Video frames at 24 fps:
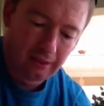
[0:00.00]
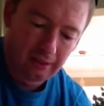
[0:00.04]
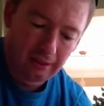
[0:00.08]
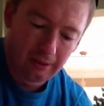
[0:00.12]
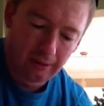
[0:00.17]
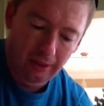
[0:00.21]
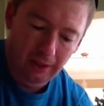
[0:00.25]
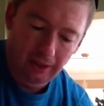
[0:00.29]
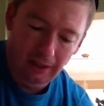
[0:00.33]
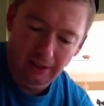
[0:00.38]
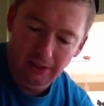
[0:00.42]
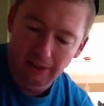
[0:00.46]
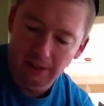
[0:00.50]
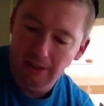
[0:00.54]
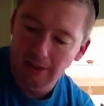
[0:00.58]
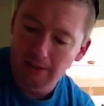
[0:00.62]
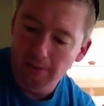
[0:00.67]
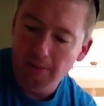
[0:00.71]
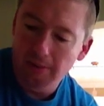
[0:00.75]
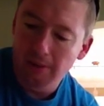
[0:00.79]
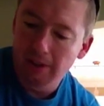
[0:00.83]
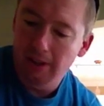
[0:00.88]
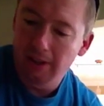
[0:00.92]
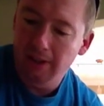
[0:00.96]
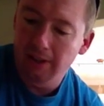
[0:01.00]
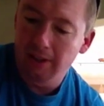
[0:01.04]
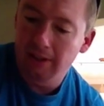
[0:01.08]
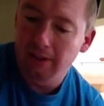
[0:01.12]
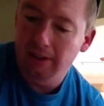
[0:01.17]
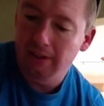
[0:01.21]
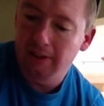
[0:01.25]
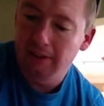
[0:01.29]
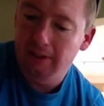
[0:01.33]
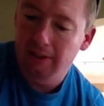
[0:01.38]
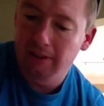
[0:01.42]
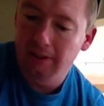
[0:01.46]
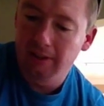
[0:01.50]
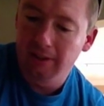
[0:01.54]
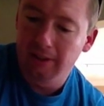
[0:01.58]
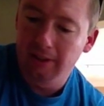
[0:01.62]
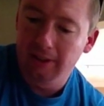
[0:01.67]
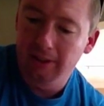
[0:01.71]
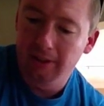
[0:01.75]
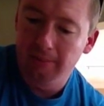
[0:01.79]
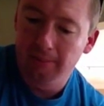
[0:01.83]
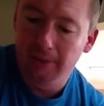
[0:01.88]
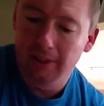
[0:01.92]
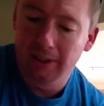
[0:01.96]
while it's in the water,
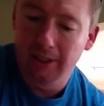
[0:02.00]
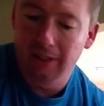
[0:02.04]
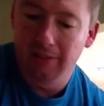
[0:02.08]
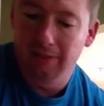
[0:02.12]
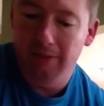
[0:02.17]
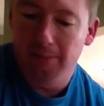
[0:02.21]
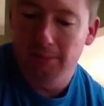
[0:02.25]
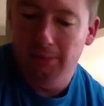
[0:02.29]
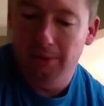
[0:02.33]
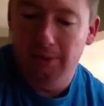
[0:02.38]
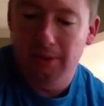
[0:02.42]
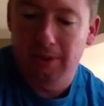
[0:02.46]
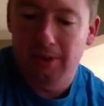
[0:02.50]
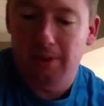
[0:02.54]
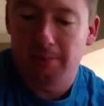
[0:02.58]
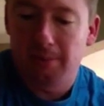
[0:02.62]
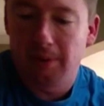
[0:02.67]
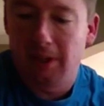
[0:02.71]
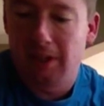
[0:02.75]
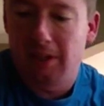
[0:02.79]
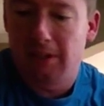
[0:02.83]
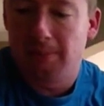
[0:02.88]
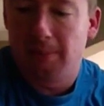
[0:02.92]
and even more space